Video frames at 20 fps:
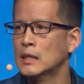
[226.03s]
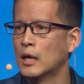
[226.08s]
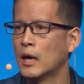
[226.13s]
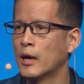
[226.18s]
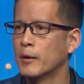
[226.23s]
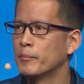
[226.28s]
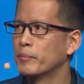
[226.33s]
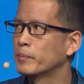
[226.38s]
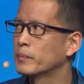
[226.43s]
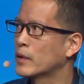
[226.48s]

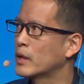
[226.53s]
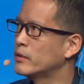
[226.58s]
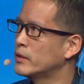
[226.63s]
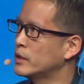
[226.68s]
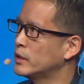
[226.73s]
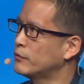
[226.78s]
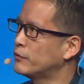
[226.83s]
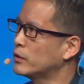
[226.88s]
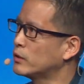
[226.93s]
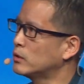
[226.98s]
Um, and
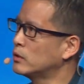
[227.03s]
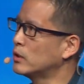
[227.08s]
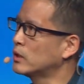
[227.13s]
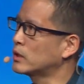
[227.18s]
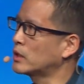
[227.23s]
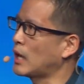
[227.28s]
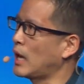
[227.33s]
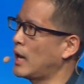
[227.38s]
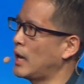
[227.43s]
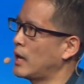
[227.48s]
then if you
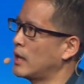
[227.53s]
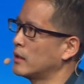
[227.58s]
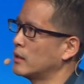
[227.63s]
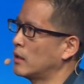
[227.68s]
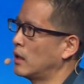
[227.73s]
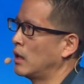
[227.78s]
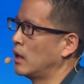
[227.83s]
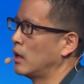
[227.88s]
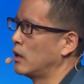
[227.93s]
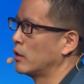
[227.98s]
look at
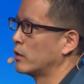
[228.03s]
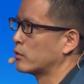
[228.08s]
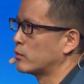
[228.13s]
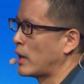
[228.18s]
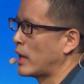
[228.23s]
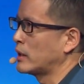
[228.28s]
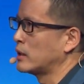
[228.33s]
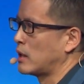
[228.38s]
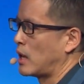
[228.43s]
uh, the red